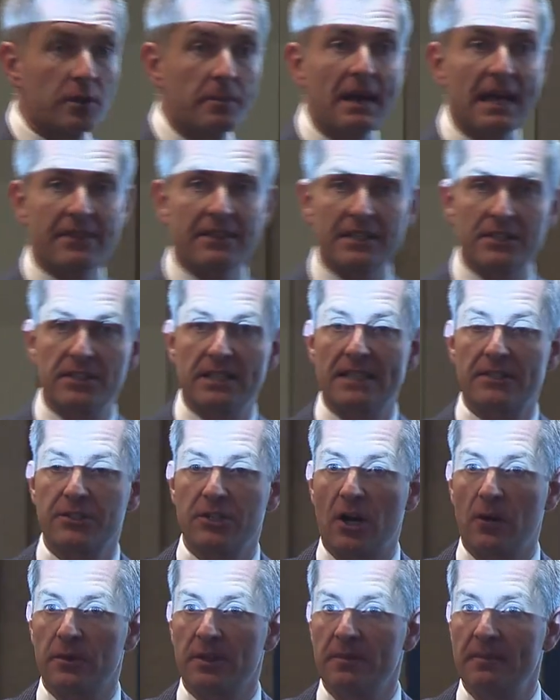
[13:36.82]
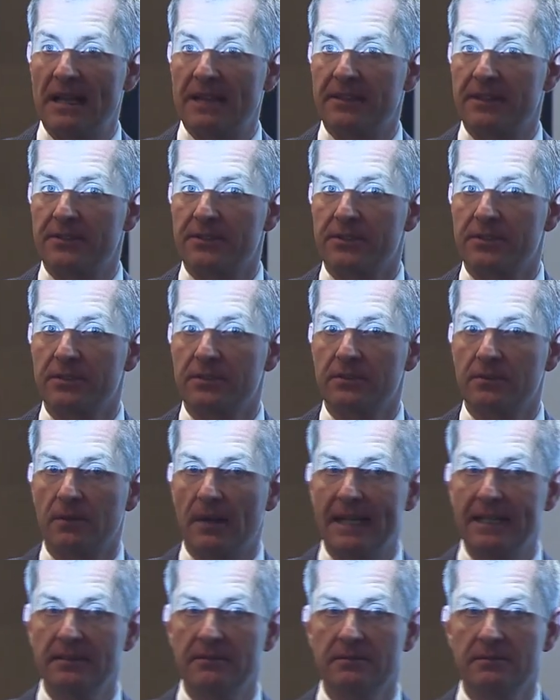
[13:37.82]
the methods. Let's start with the methods,
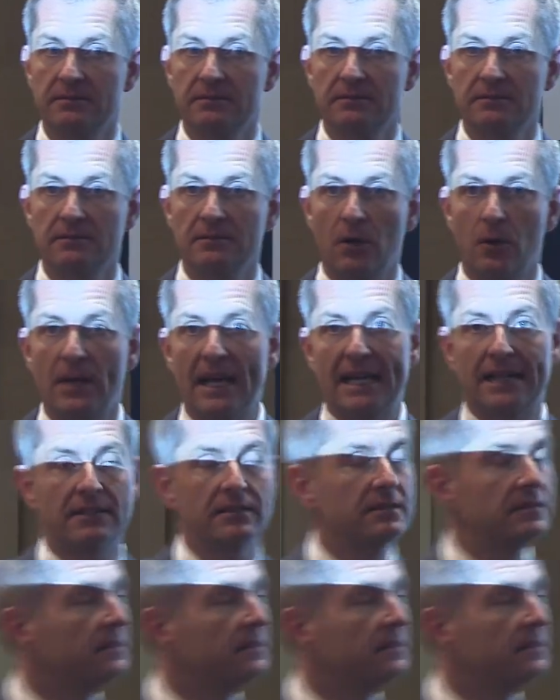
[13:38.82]
right? Okay.